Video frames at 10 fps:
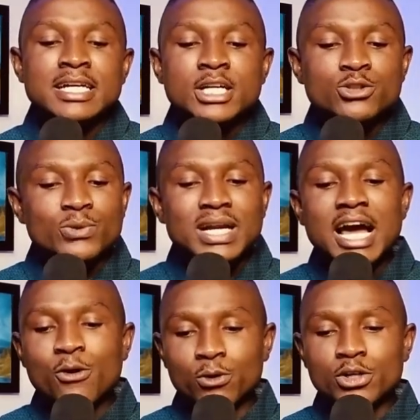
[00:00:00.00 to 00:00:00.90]
to rely
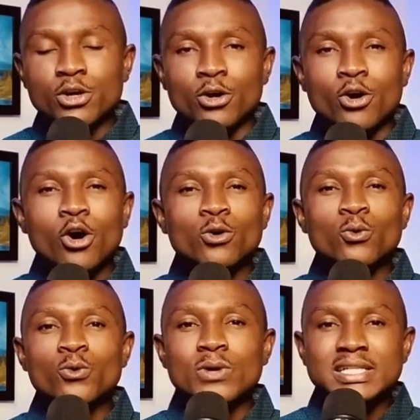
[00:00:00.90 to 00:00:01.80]
only on God
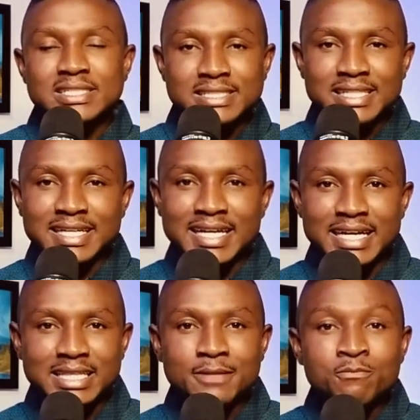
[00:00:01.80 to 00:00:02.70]
who raises the dead.